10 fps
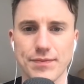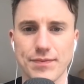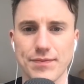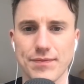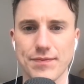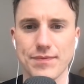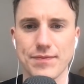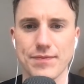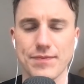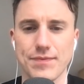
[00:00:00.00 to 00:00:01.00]

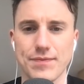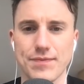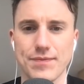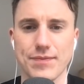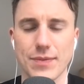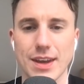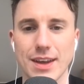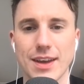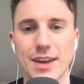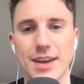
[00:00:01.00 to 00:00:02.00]

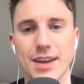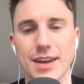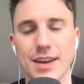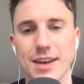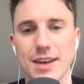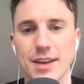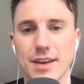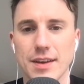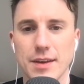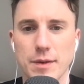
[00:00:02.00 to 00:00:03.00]

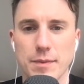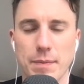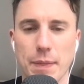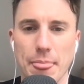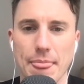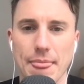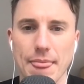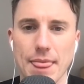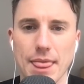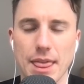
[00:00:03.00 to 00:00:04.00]

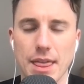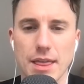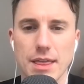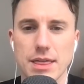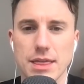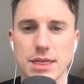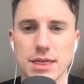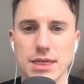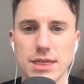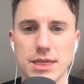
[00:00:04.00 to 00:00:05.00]

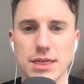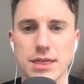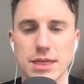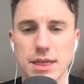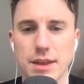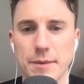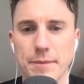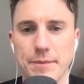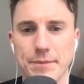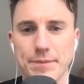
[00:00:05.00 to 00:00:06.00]

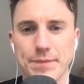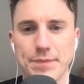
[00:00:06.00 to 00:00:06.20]
[no speech]